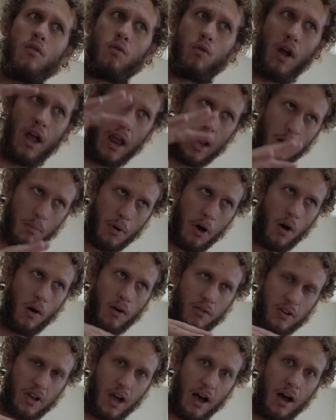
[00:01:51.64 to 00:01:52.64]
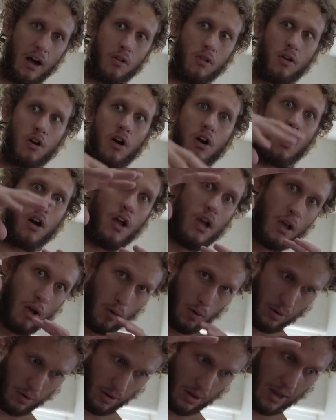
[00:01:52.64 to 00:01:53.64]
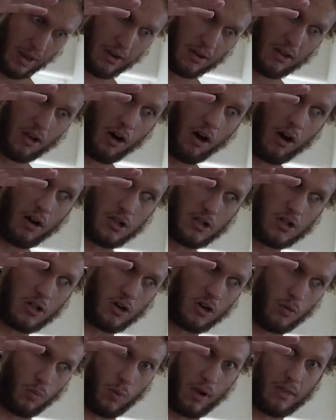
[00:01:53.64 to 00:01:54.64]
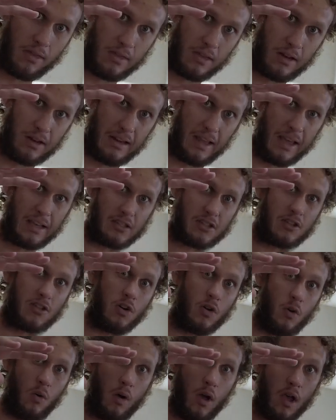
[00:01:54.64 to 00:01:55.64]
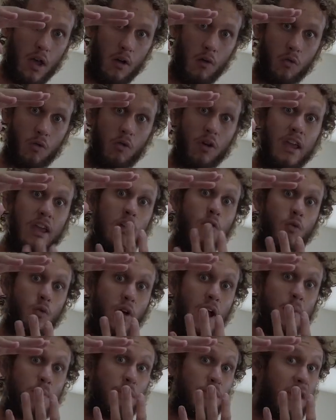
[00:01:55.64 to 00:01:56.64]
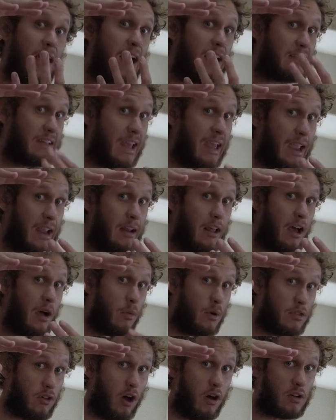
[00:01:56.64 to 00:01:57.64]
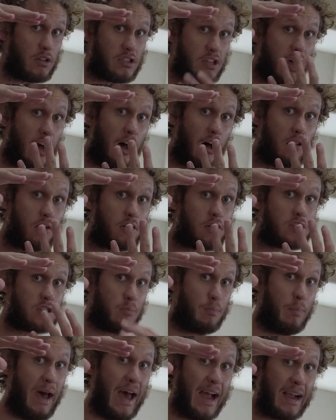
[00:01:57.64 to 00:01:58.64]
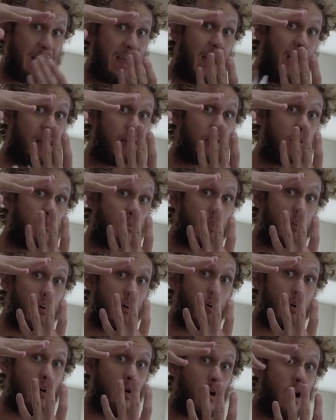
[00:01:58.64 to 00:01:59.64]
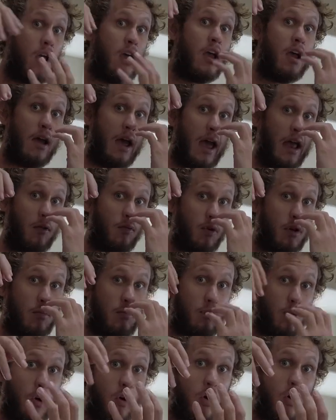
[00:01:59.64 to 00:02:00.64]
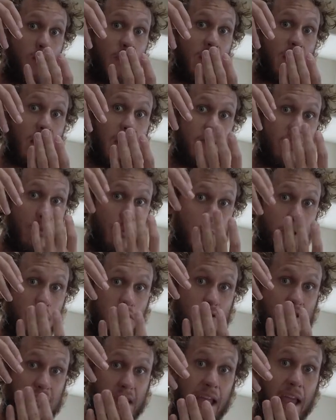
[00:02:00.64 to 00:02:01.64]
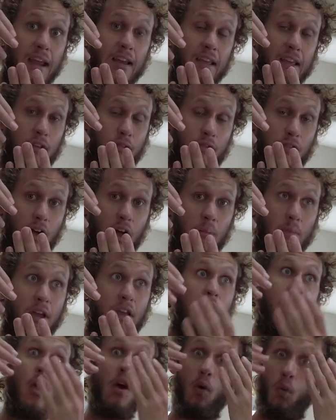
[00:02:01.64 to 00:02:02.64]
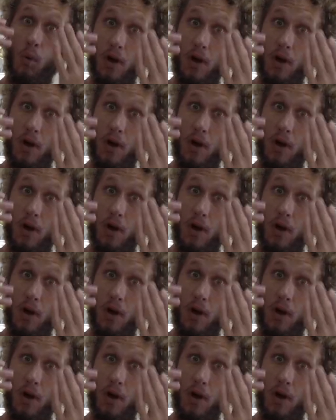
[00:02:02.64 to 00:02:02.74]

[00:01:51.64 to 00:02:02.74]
rainbow of color in concert with the disc to re-rip that data with all its colors back out of the blue and remove any of the blue staining from it